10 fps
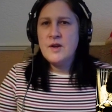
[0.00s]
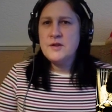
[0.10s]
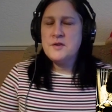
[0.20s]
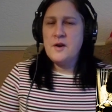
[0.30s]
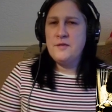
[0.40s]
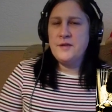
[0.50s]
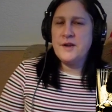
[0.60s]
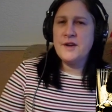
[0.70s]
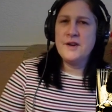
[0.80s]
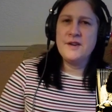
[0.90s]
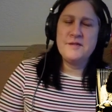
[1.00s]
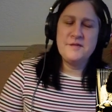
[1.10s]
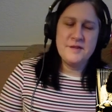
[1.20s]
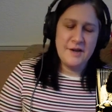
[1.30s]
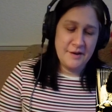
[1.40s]
So I think
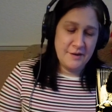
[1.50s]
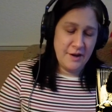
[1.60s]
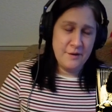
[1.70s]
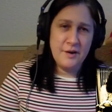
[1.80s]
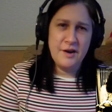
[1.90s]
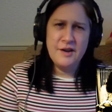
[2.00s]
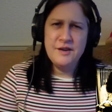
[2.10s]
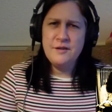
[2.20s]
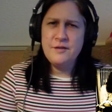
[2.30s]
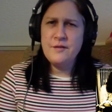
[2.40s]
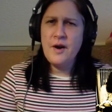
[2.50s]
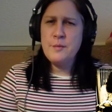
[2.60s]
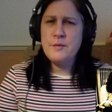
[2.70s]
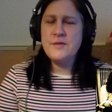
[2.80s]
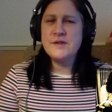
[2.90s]
I love the
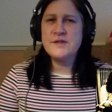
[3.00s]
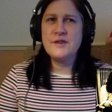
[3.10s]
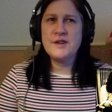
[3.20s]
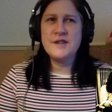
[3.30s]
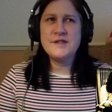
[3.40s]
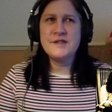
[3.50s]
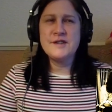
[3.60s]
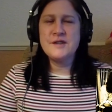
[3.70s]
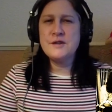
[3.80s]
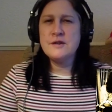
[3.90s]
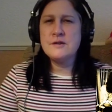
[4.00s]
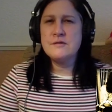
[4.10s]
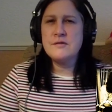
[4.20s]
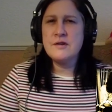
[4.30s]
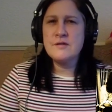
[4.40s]
vibe of this song. It's a good old
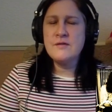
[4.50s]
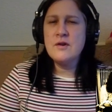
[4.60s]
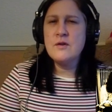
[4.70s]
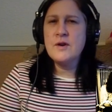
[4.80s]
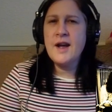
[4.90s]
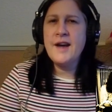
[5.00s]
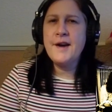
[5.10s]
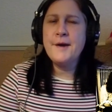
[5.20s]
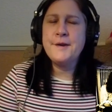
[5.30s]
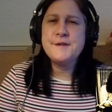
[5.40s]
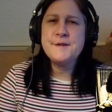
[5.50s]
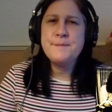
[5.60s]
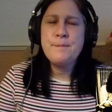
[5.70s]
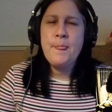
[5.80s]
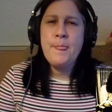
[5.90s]
rock and roll, and
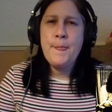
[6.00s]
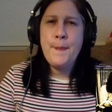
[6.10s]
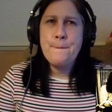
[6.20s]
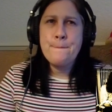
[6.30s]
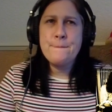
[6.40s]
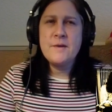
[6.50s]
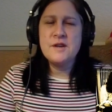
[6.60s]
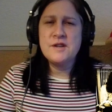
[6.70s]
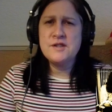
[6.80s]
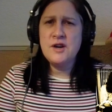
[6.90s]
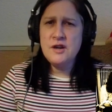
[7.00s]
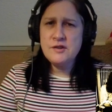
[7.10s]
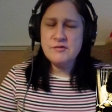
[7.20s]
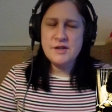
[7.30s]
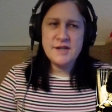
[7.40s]
guitar
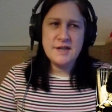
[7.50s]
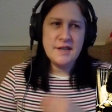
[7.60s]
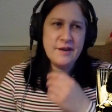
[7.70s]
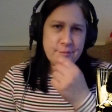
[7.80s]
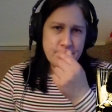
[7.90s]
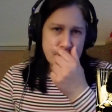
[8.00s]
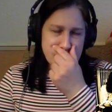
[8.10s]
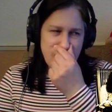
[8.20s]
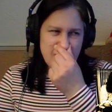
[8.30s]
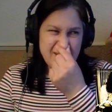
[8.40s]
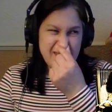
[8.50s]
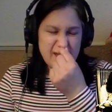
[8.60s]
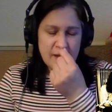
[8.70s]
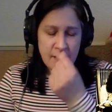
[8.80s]
is really standing out for me as well. This,